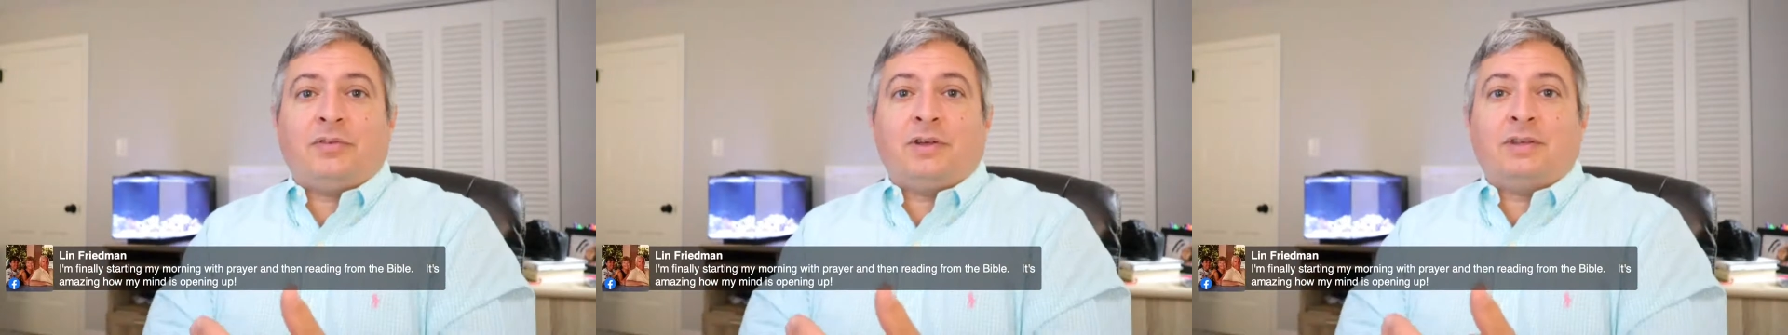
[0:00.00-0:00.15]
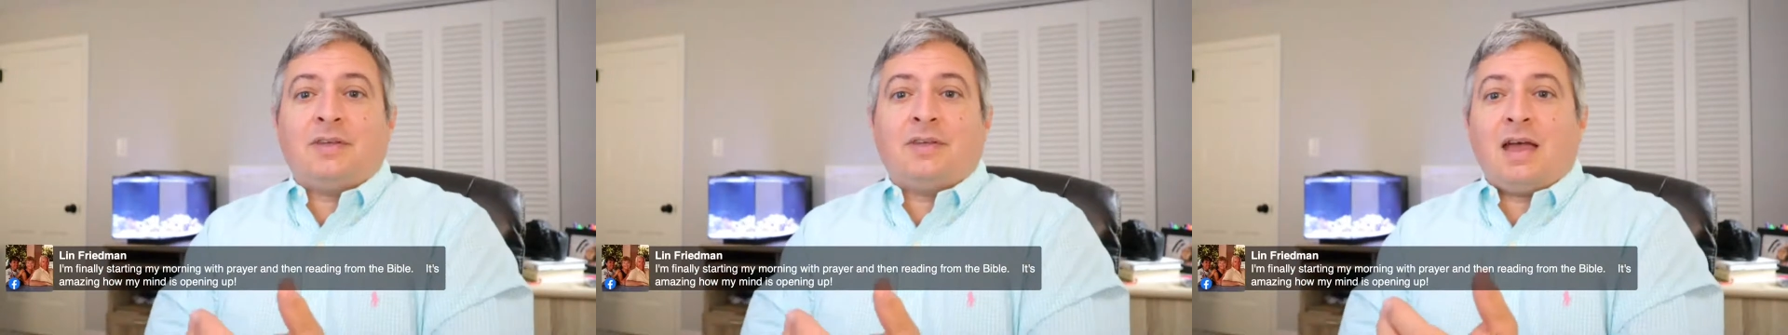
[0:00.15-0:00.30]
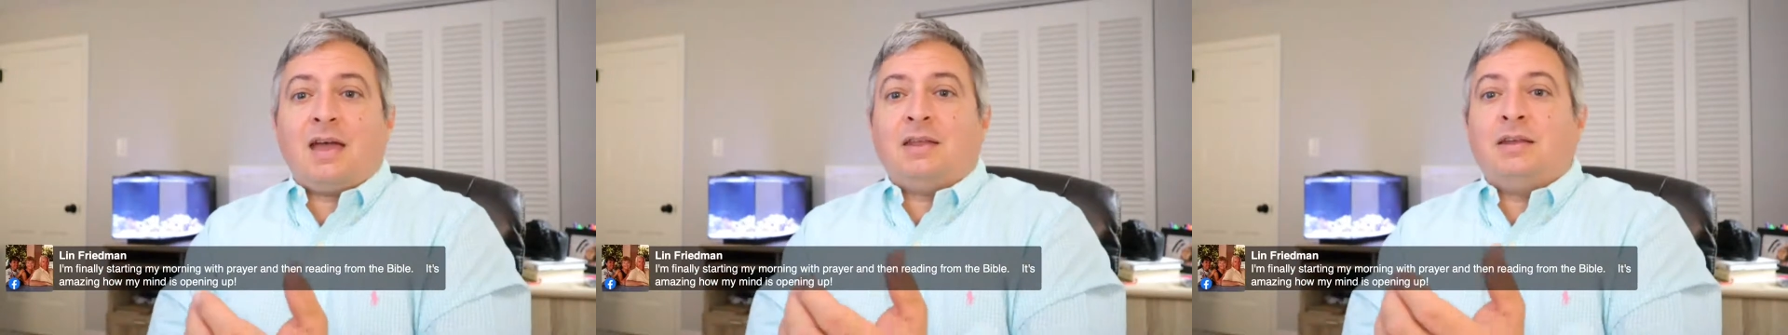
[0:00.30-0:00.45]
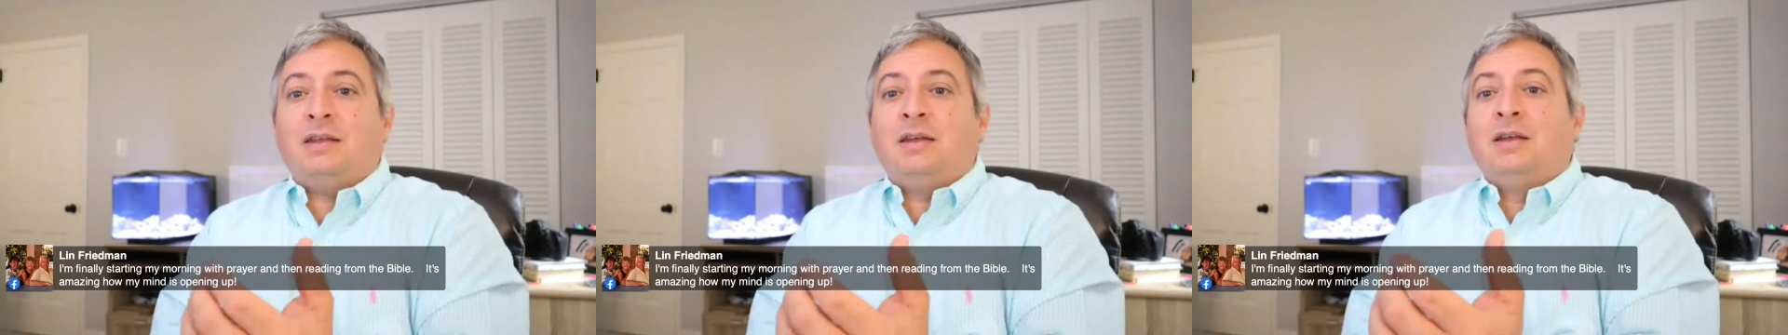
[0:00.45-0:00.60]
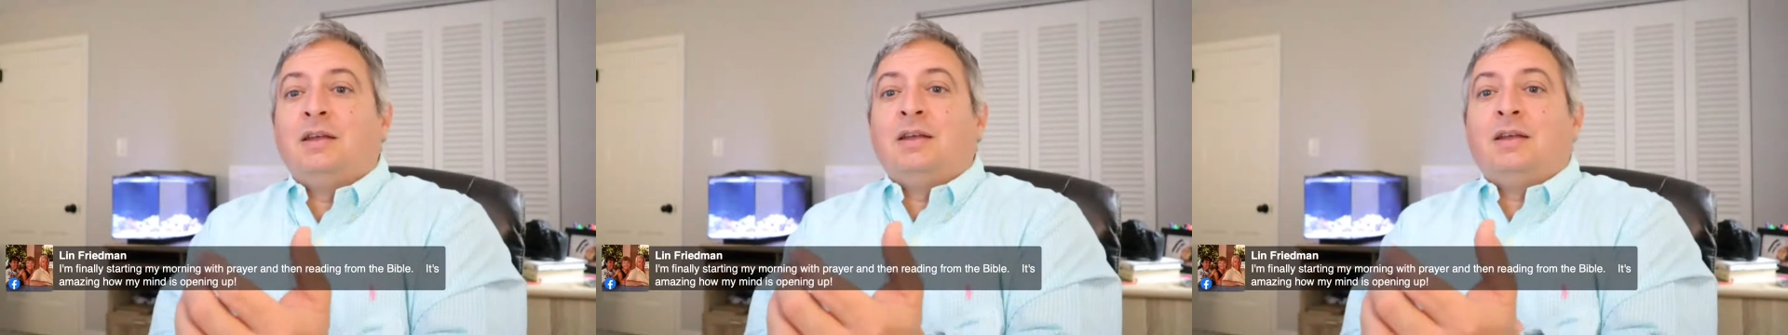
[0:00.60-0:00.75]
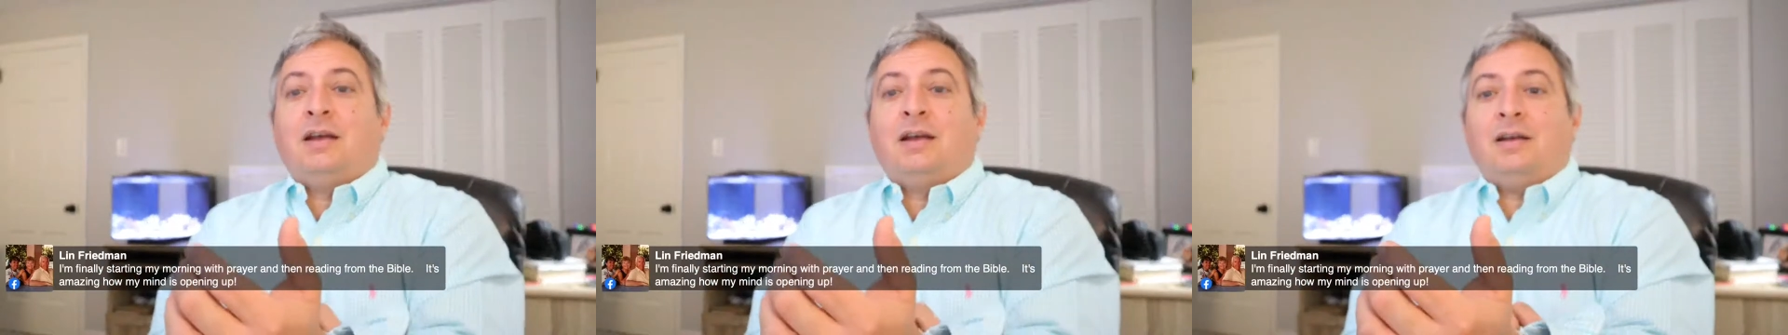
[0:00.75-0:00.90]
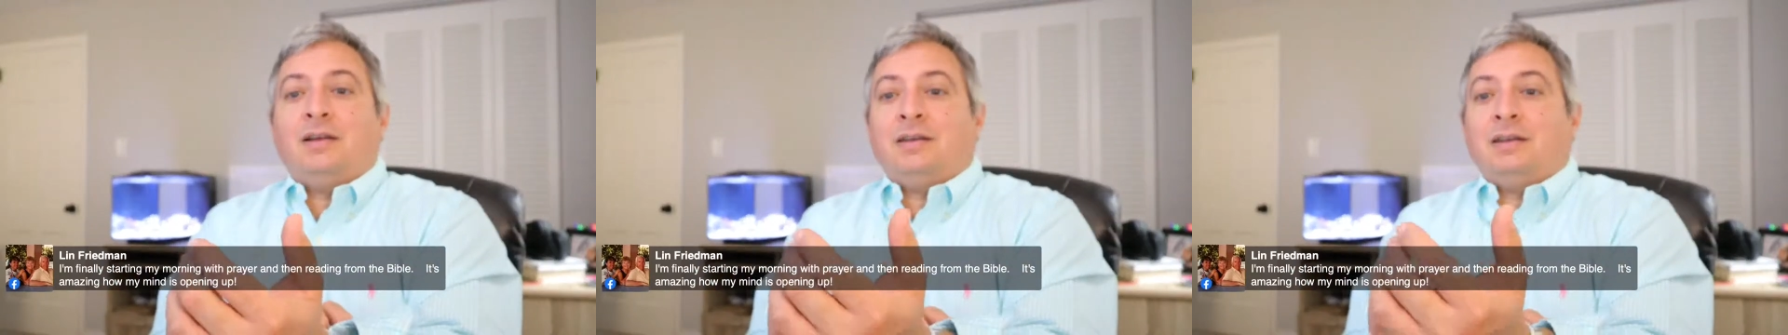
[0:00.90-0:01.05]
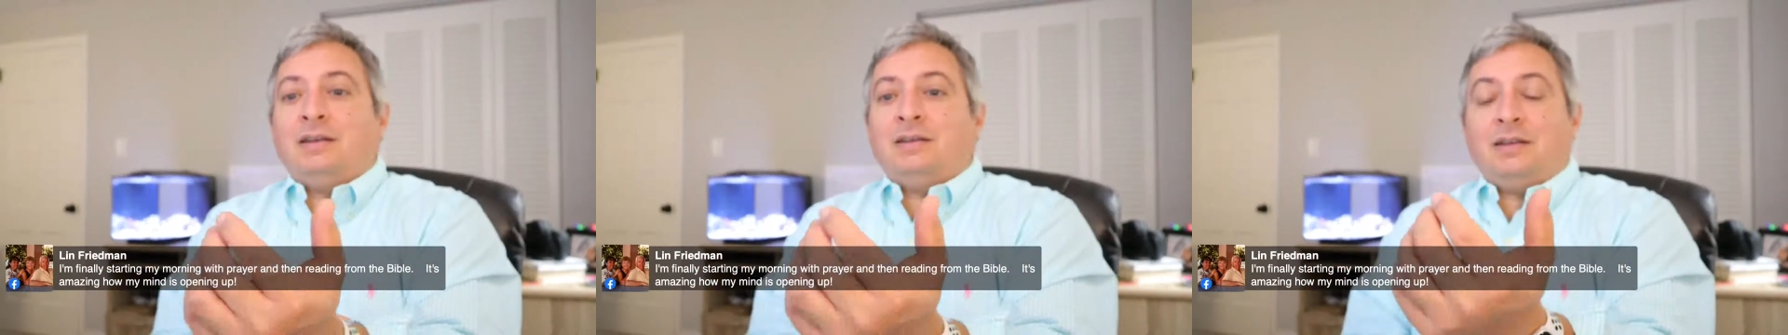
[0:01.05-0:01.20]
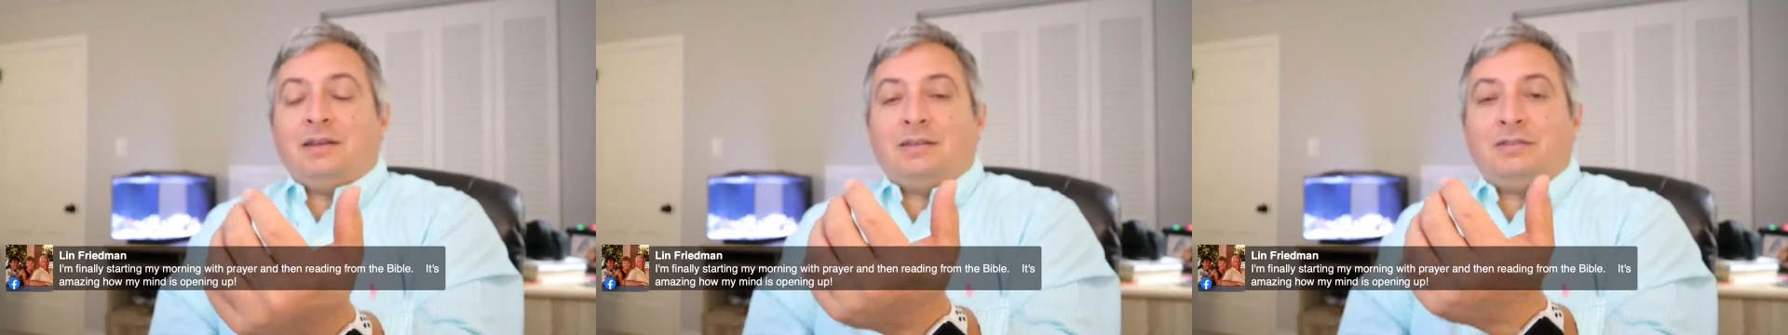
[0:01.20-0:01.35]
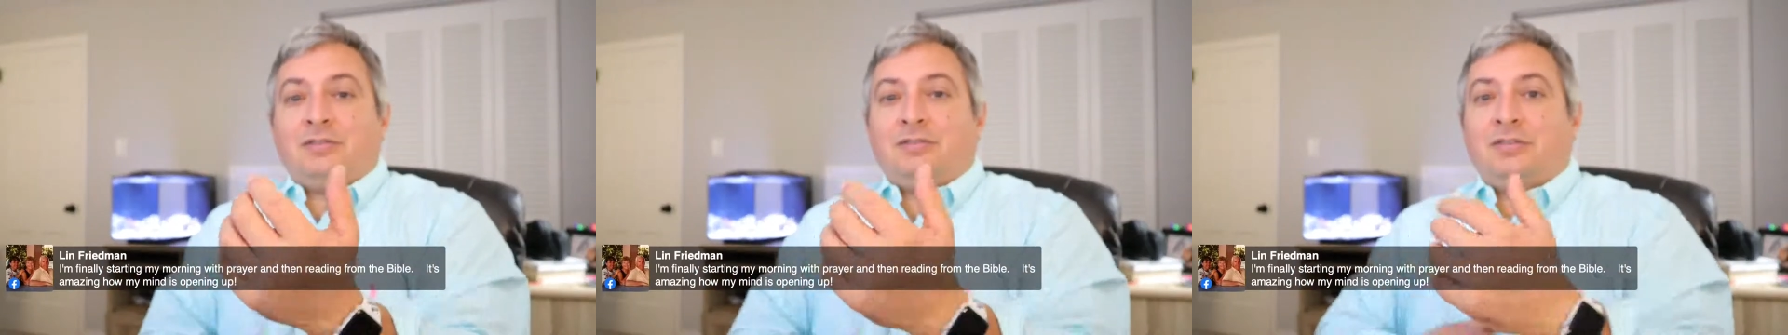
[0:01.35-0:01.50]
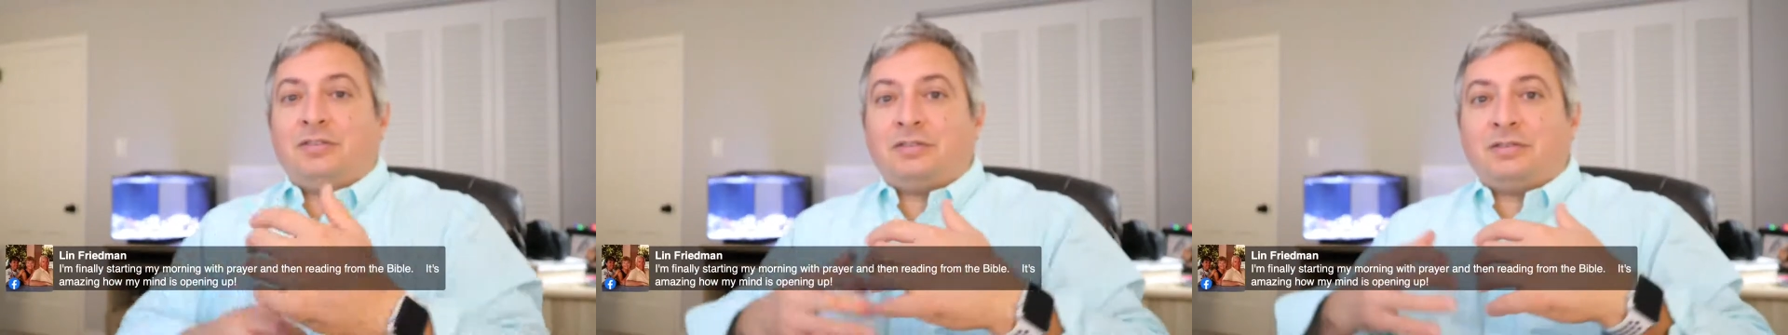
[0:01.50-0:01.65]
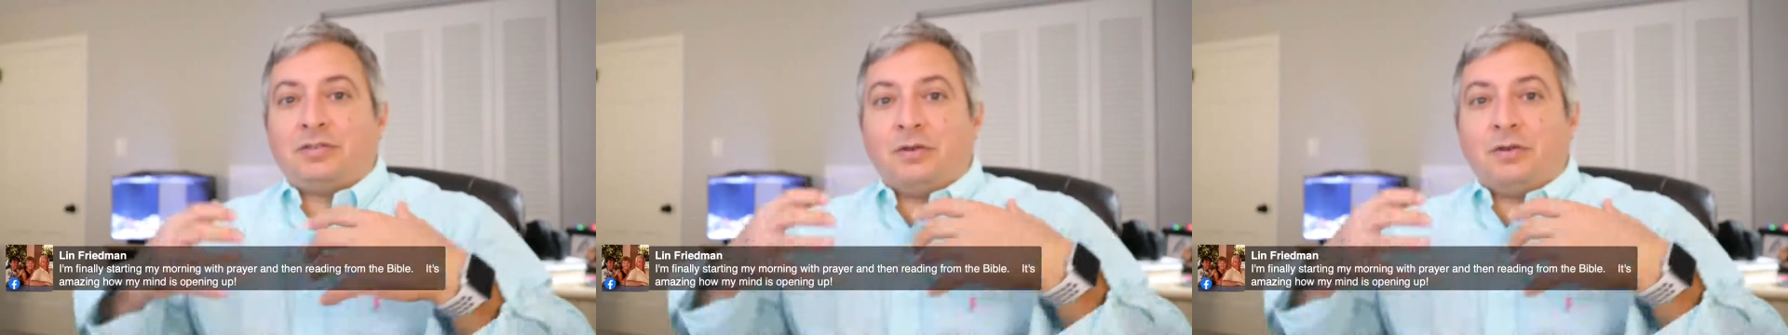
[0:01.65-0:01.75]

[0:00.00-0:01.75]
like that, it's